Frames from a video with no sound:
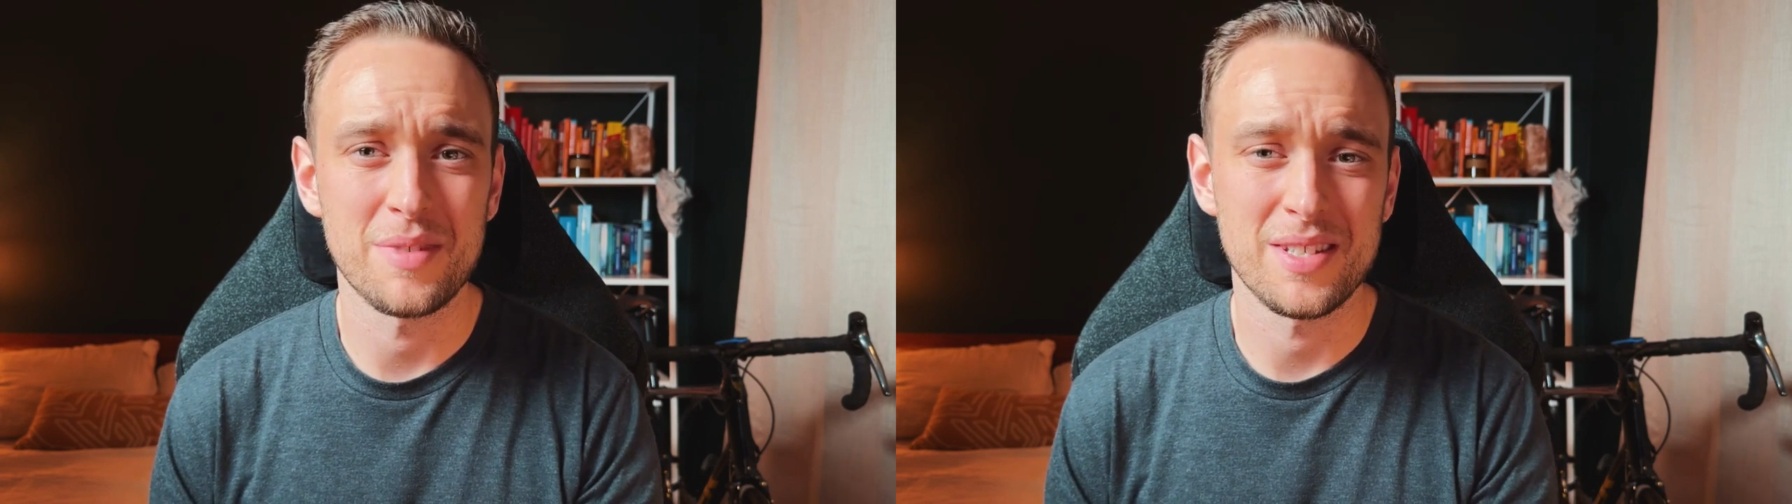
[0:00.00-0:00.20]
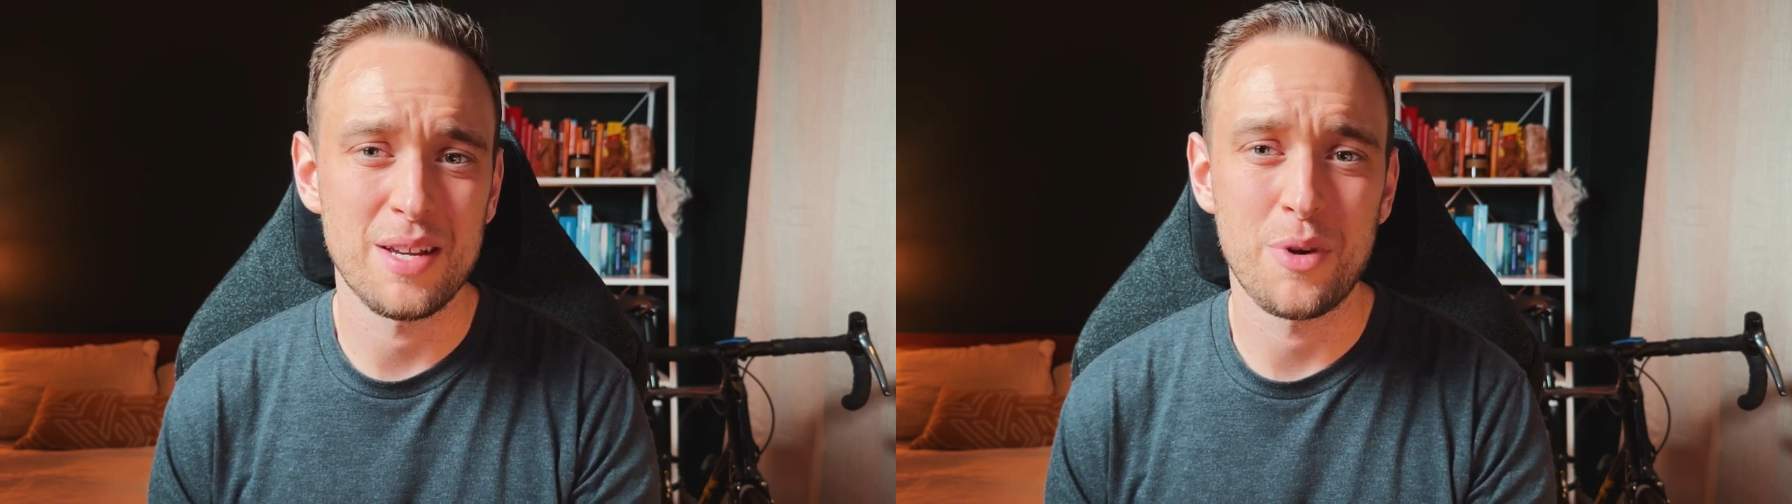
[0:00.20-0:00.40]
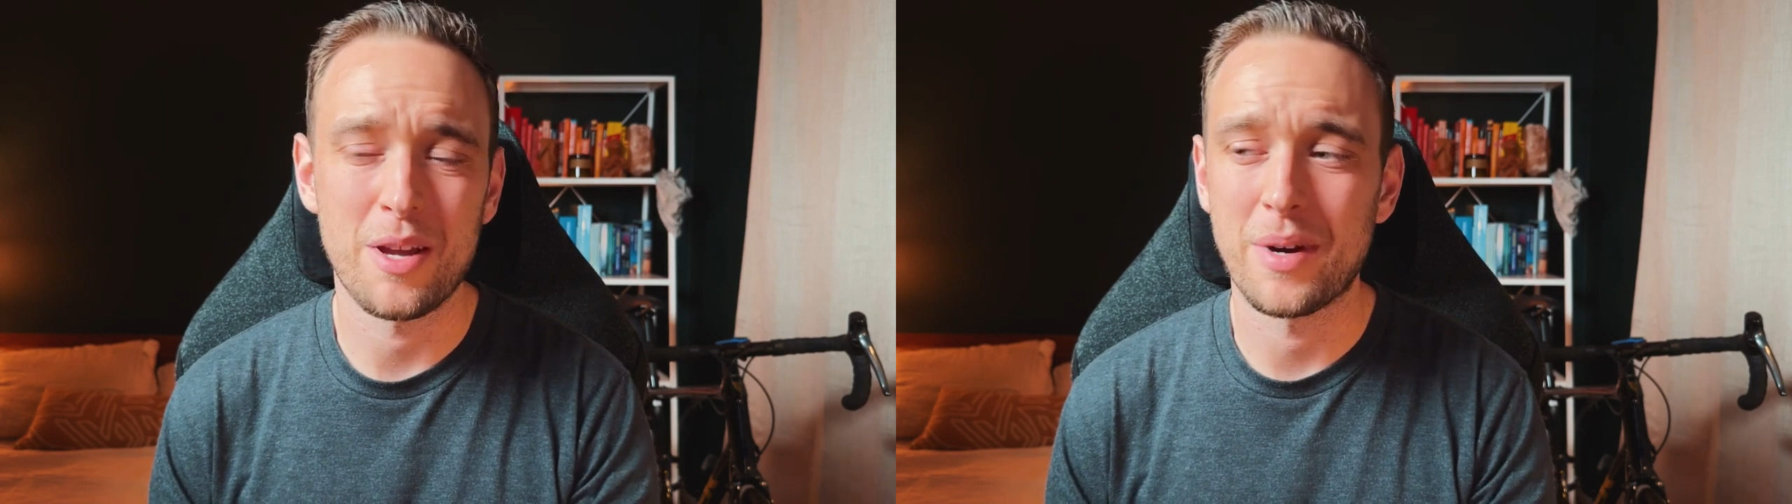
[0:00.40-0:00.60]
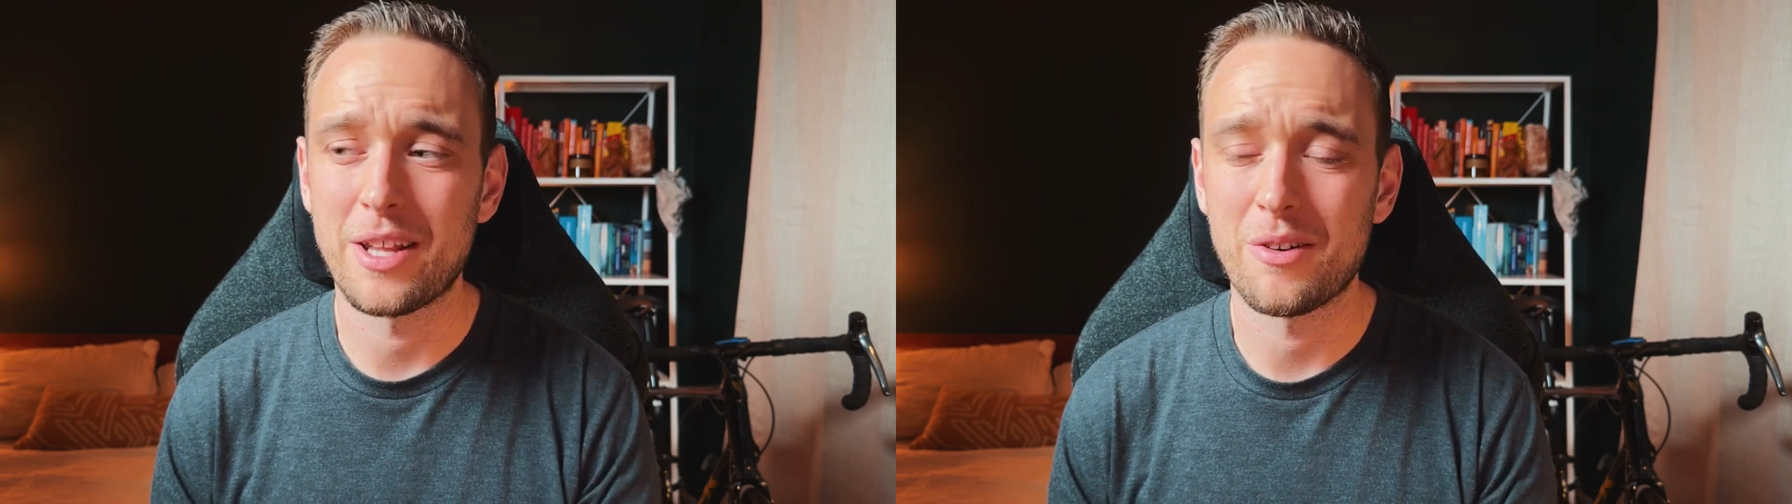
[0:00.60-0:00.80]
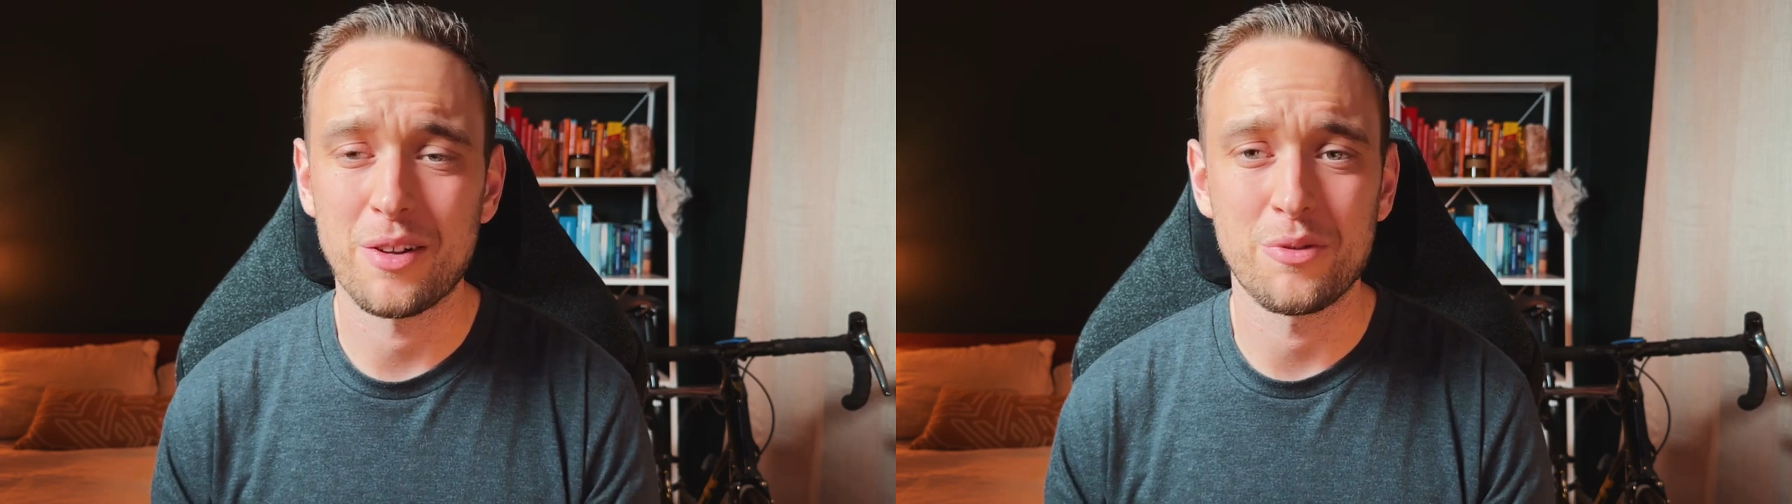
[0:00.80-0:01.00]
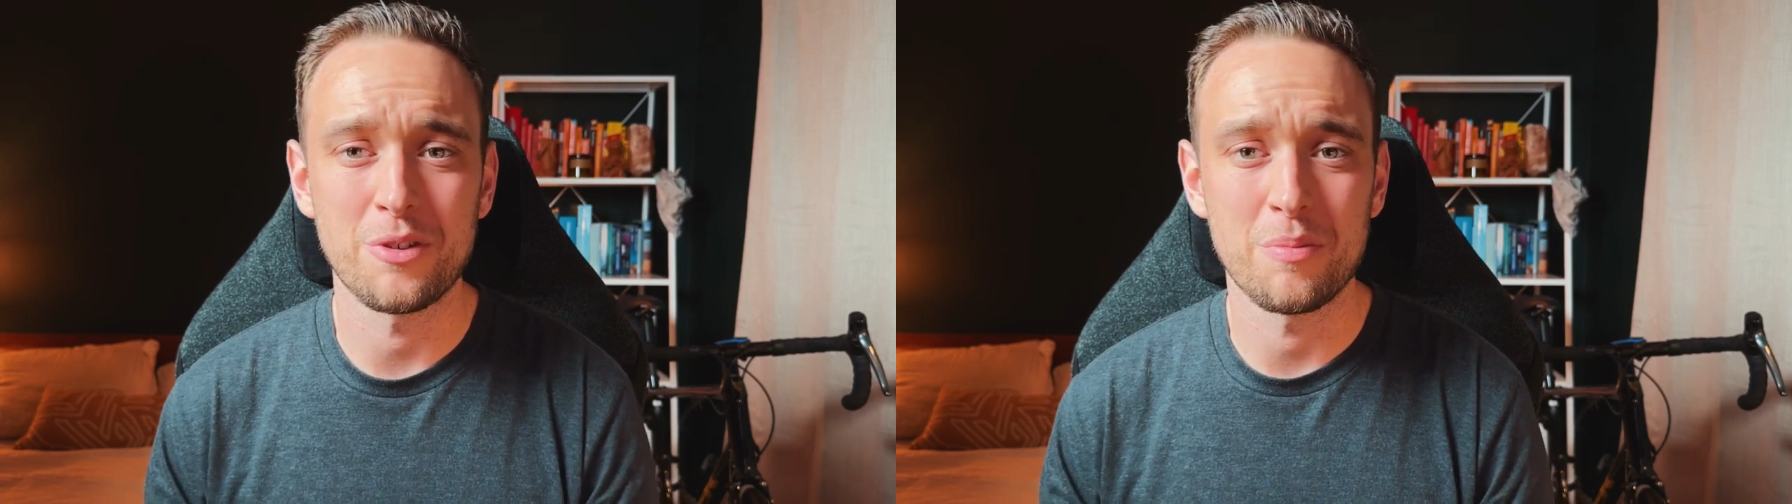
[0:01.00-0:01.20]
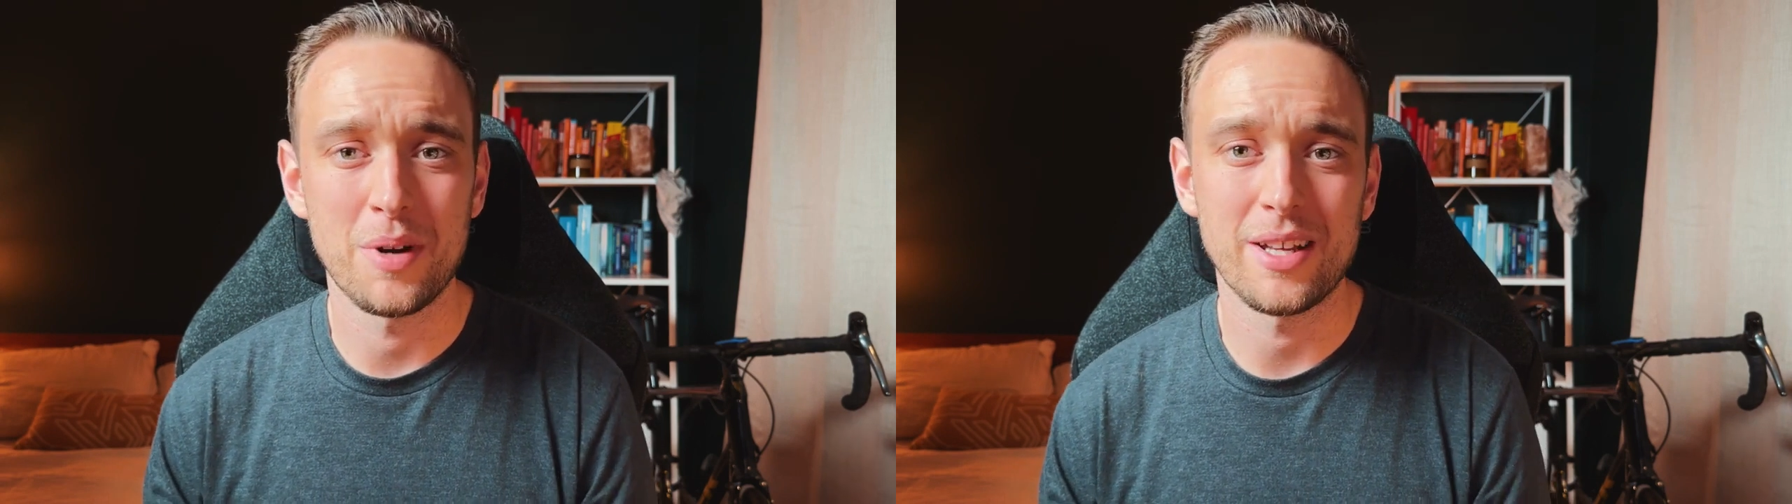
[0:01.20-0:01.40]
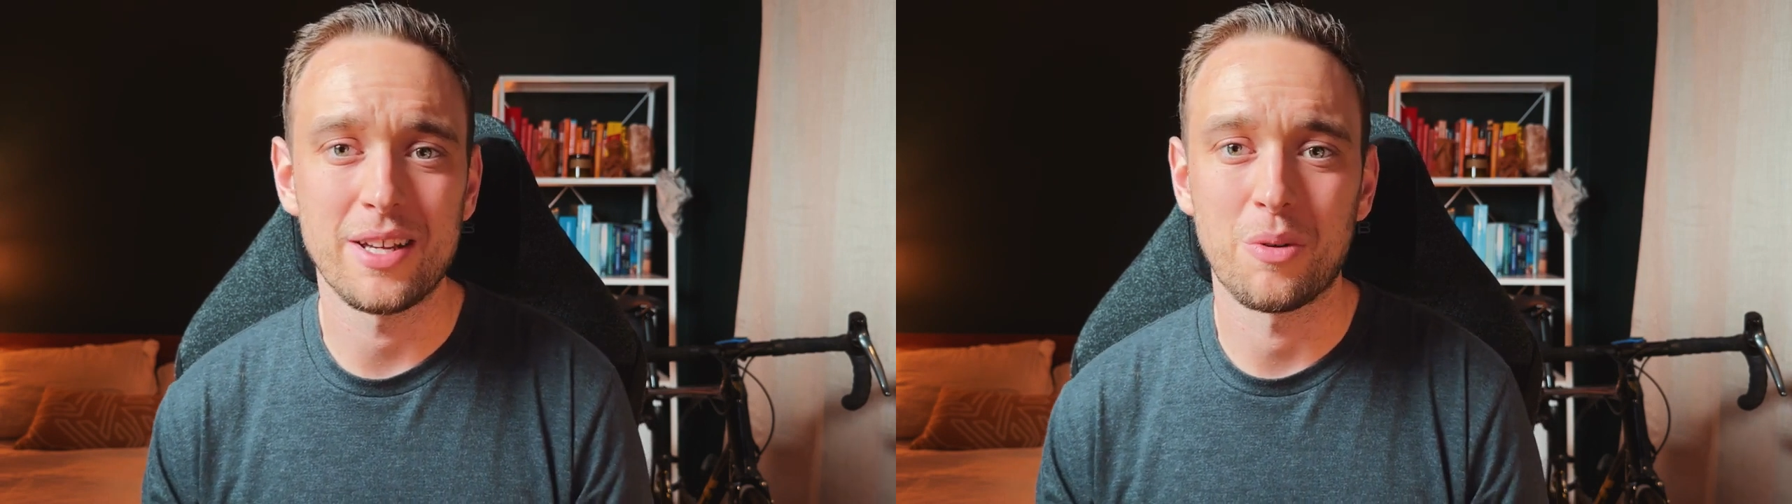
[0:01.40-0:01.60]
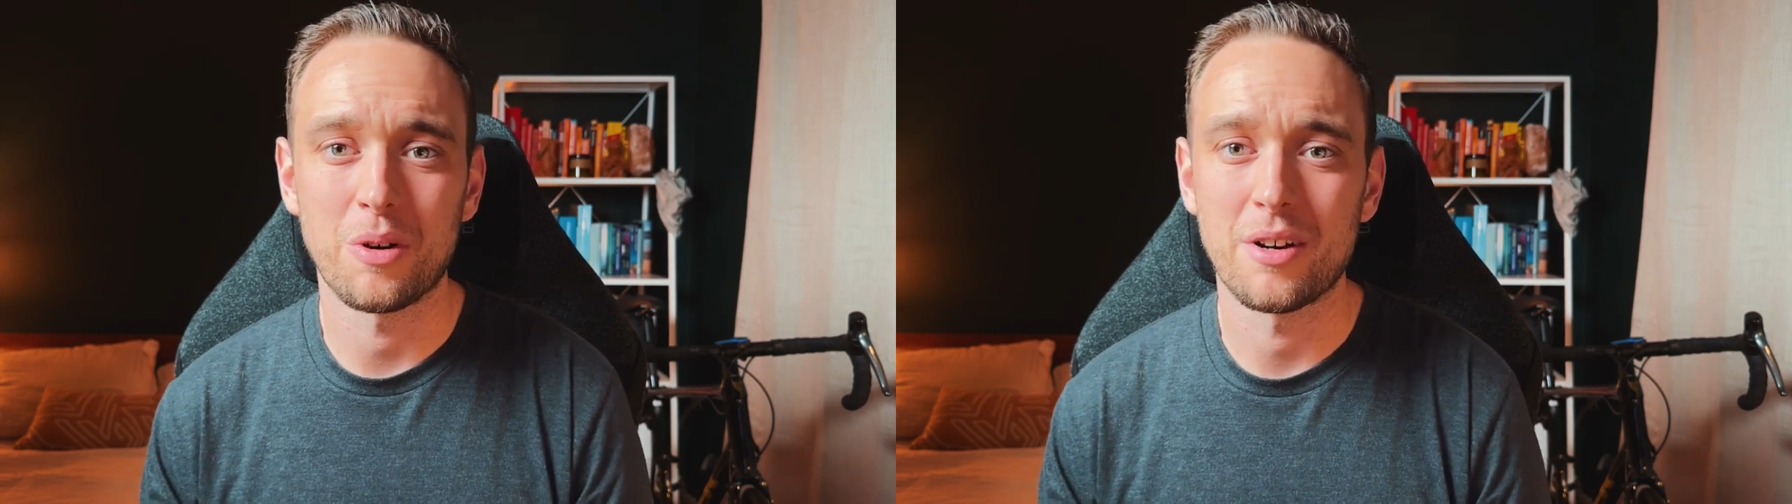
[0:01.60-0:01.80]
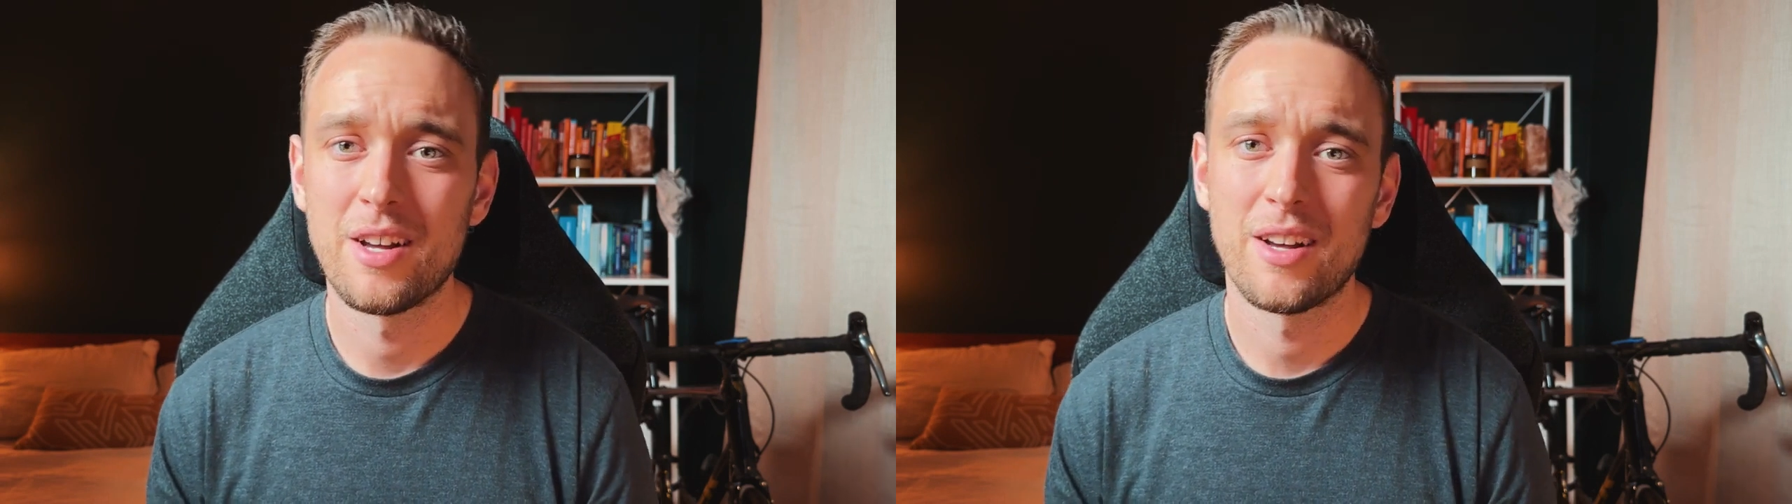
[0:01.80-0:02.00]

same way it might interact with your buddy or